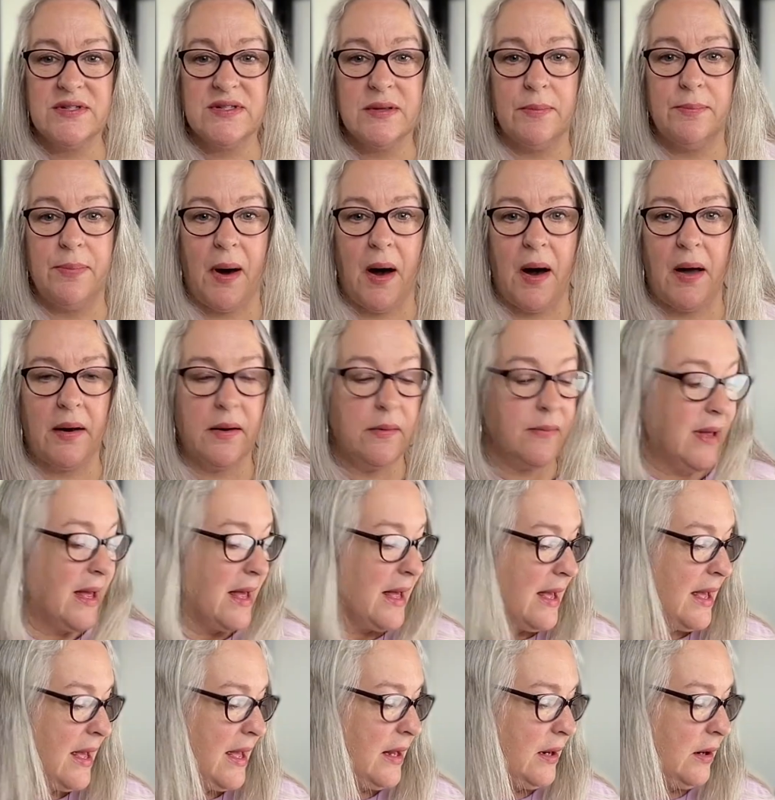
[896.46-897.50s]
the bottom.
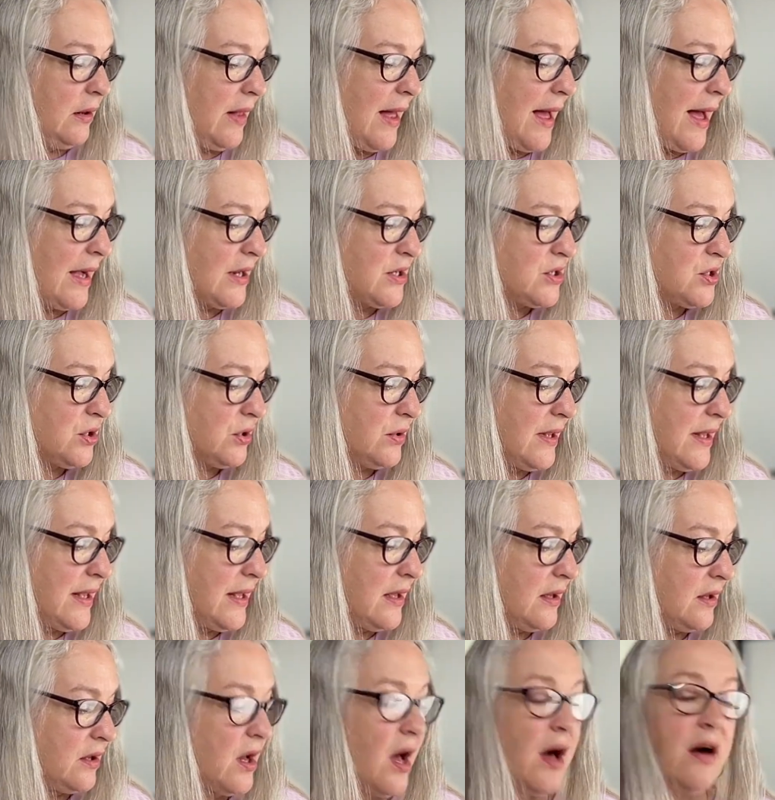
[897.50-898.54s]
It'll actually
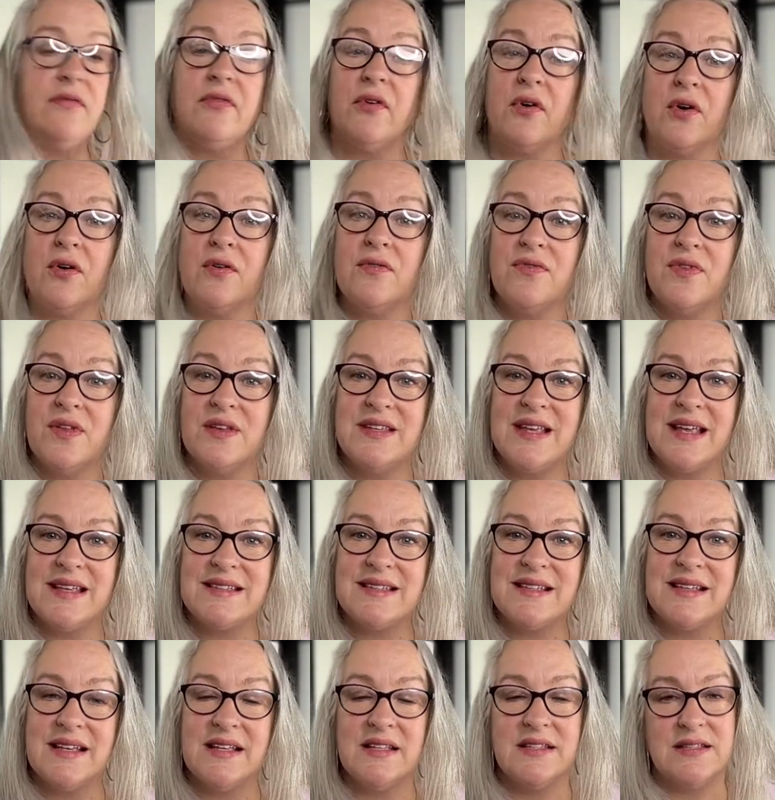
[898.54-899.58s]
cover the
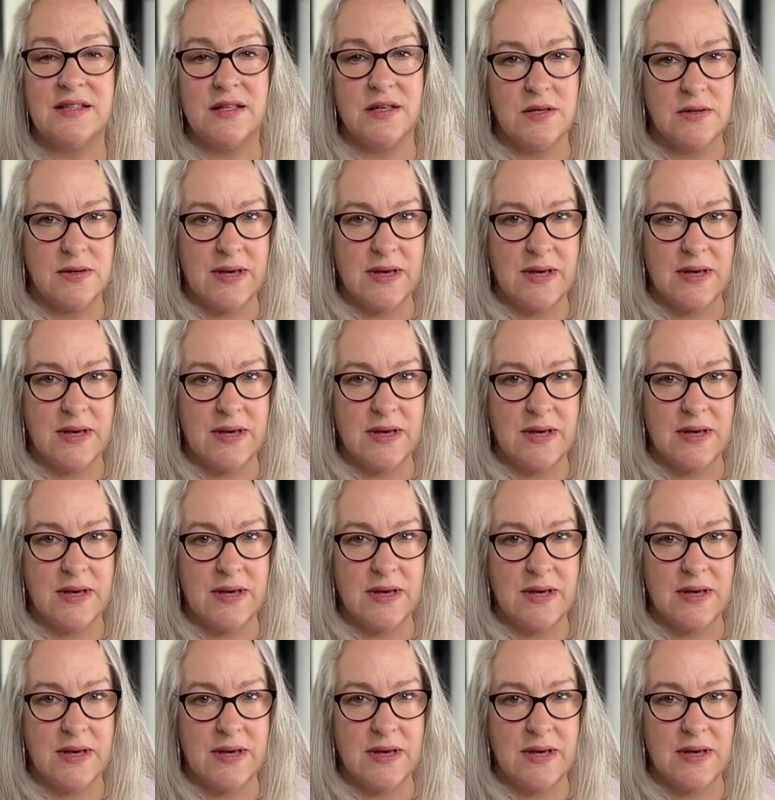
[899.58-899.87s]
desiccant so you